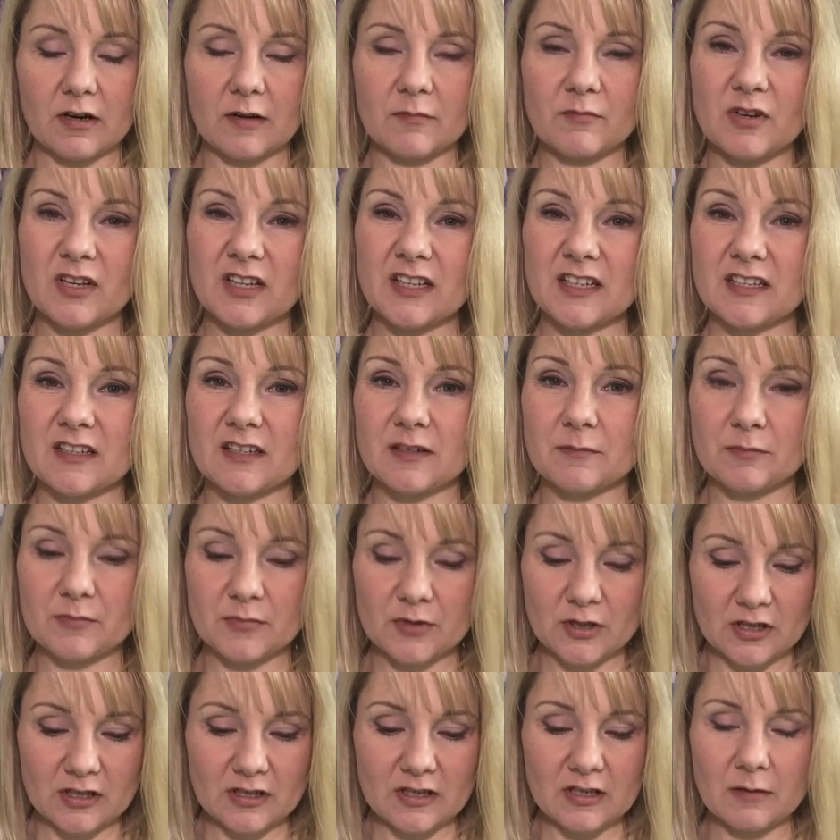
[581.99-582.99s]
I'm probably going to
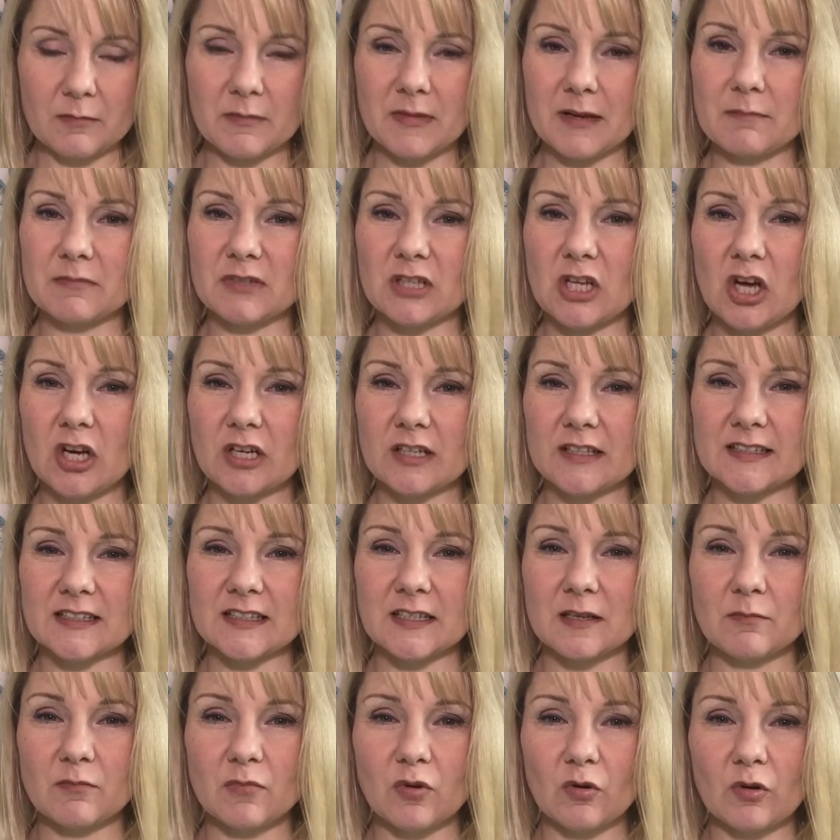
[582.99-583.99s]
put it on my blog at
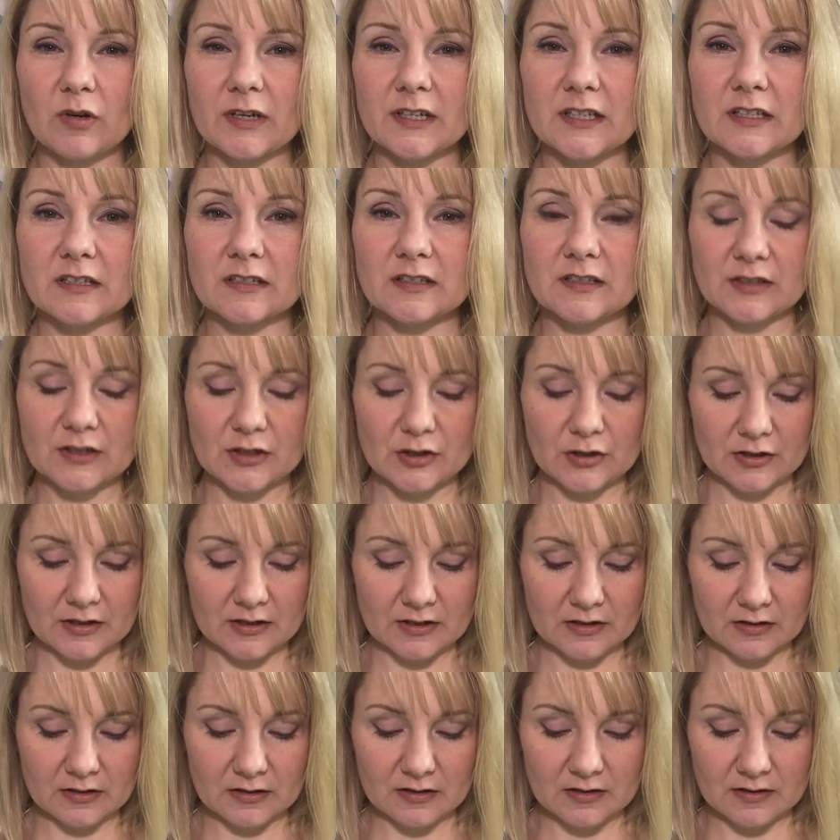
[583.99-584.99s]
some point so you
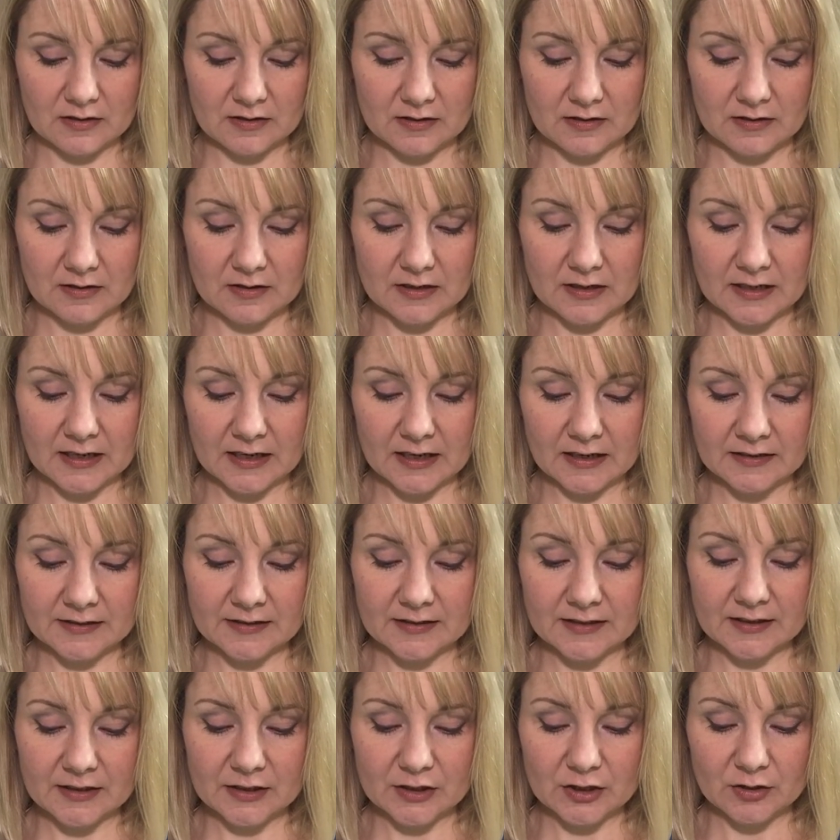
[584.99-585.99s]
could get
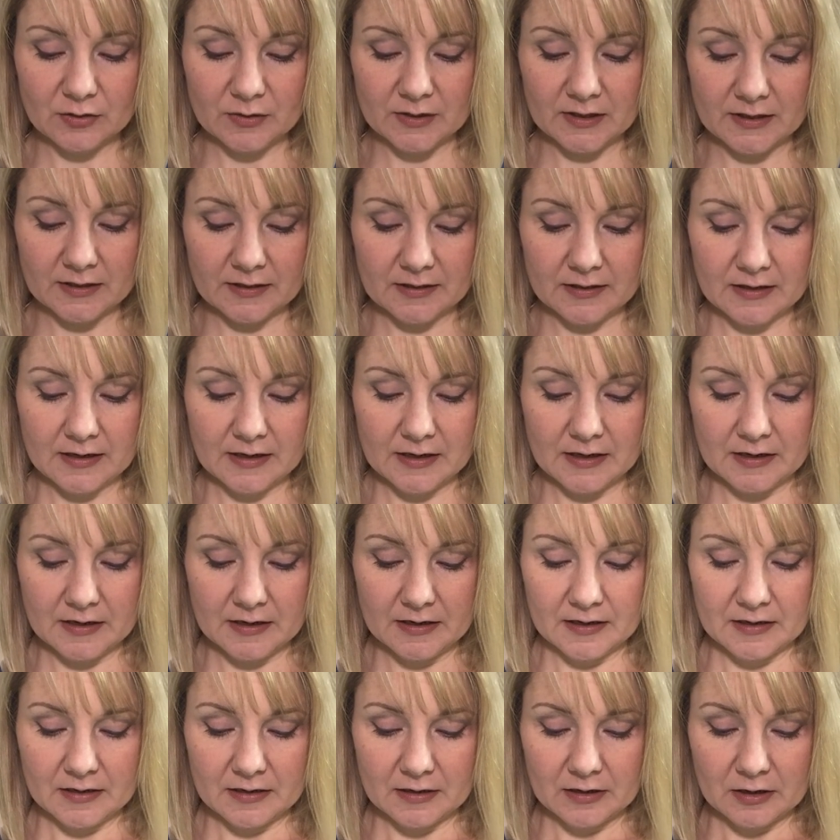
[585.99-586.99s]
access to it.
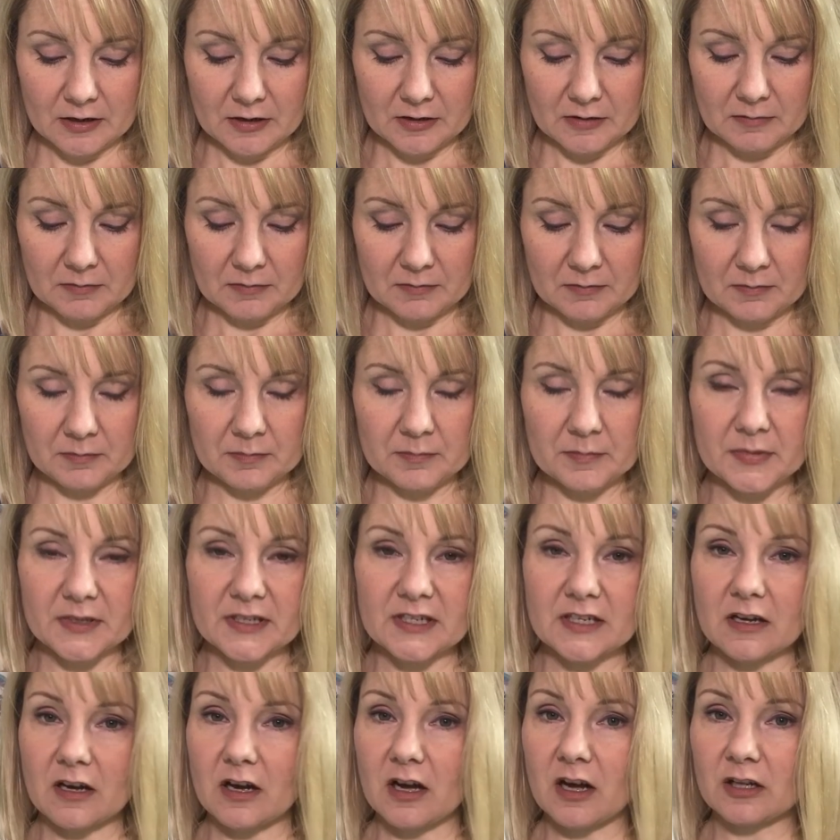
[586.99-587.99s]

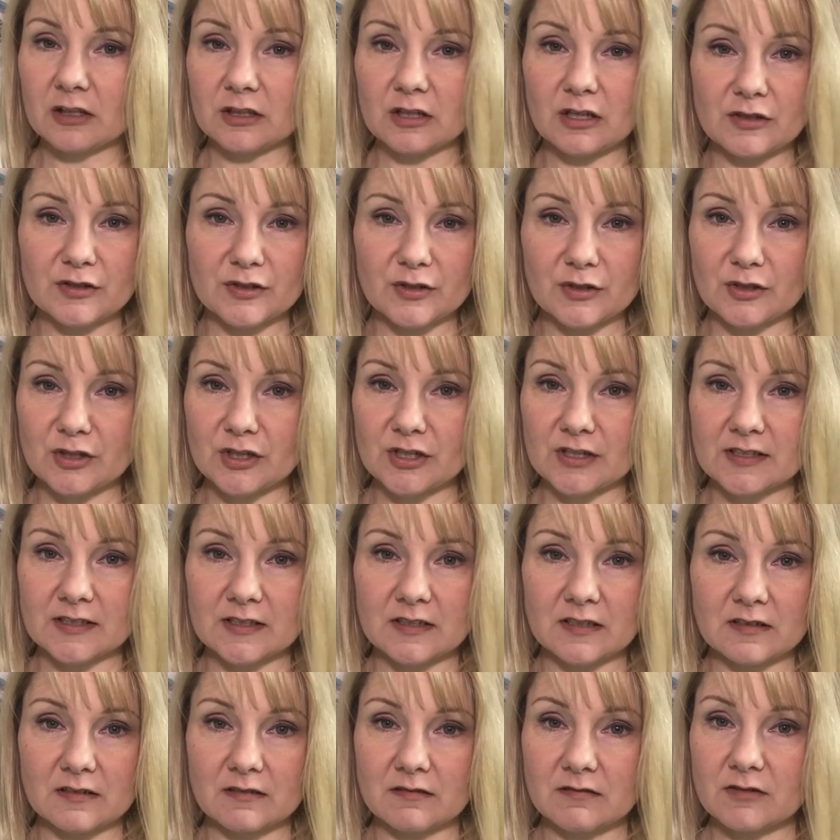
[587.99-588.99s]
But I'll also just
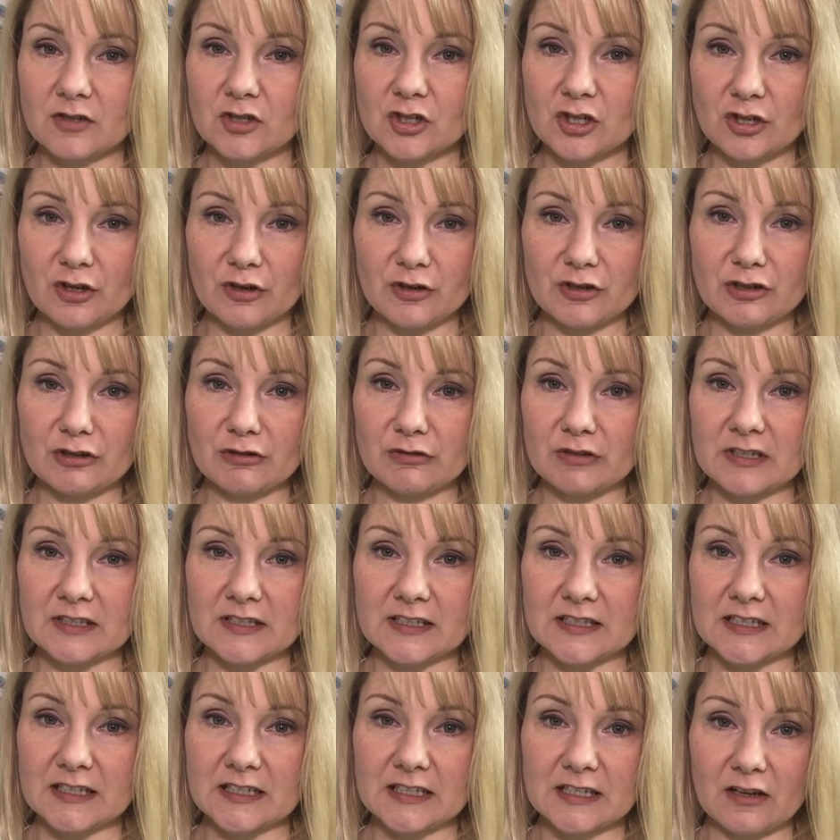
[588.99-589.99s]
show you
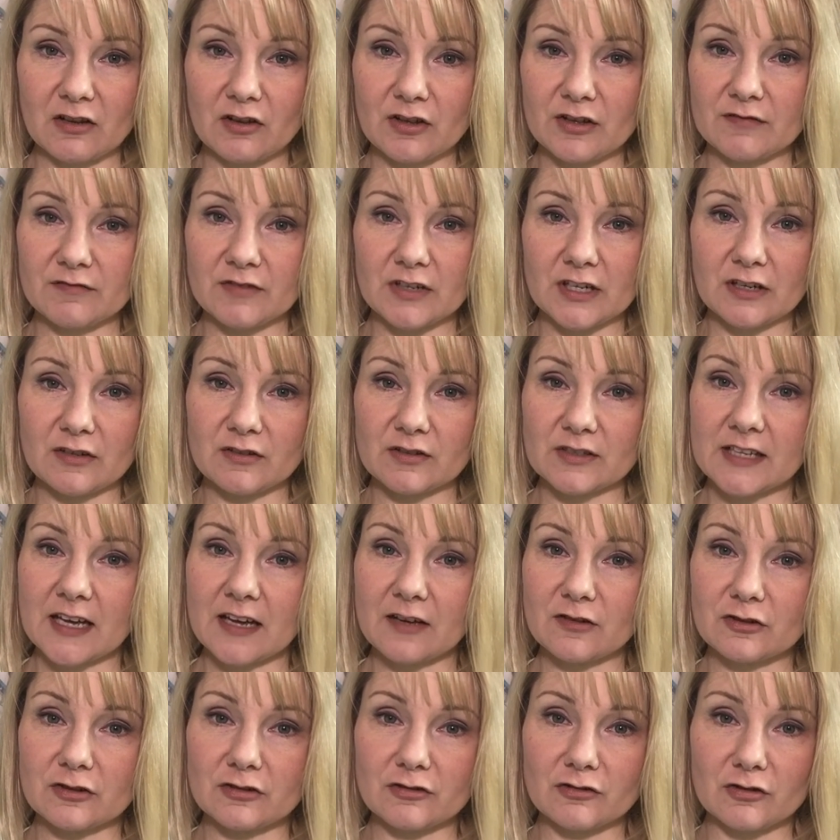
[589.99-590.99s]
into detail in the videos
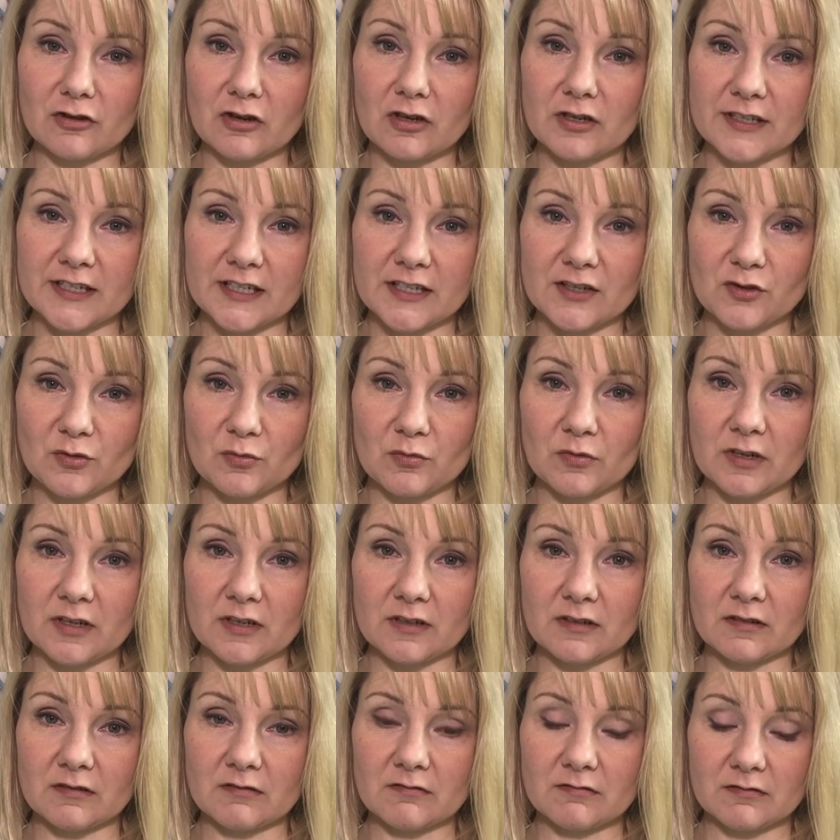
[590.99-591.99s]
how to draw each
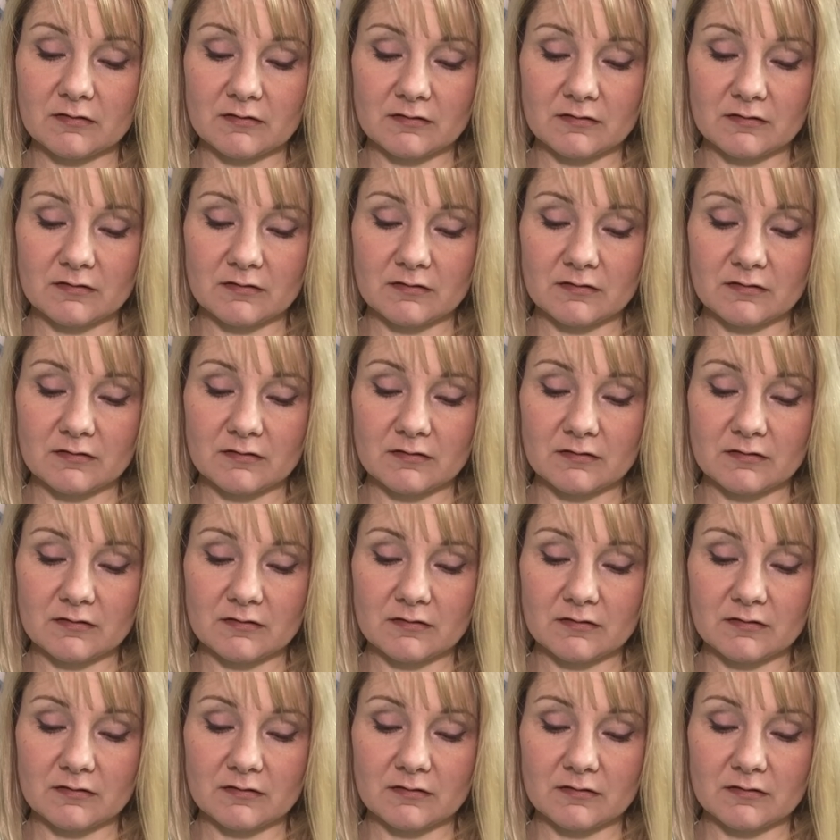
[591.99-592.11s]
one.